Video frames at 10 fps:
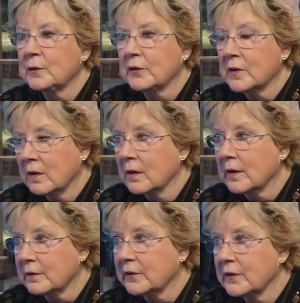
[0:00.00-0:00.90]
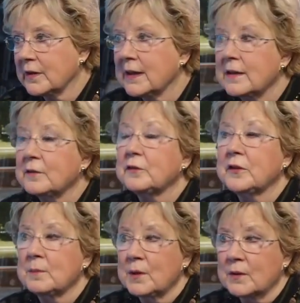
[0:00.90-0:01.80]
who's an artist, and it's
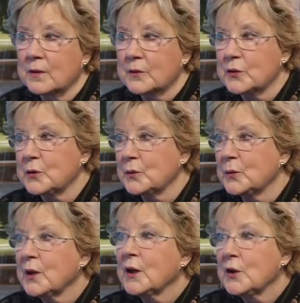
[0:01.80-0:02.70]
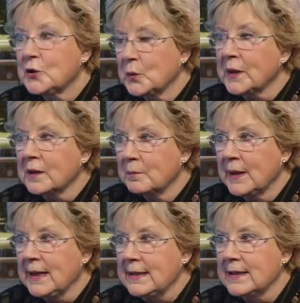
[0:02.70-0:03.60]
similar to doing a
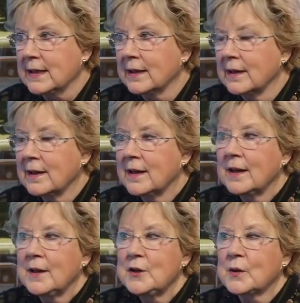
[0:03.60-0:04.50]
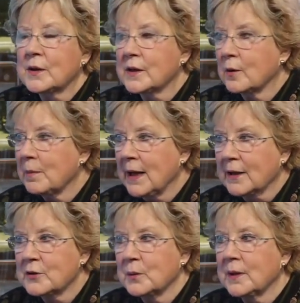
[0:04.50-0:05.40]
painting. You can go
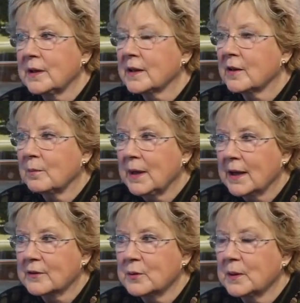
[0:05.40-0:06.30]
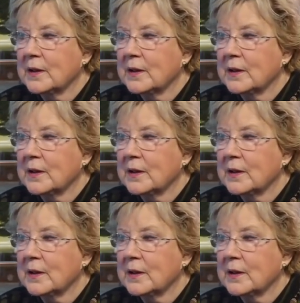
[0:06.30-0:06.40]
back to it and go back to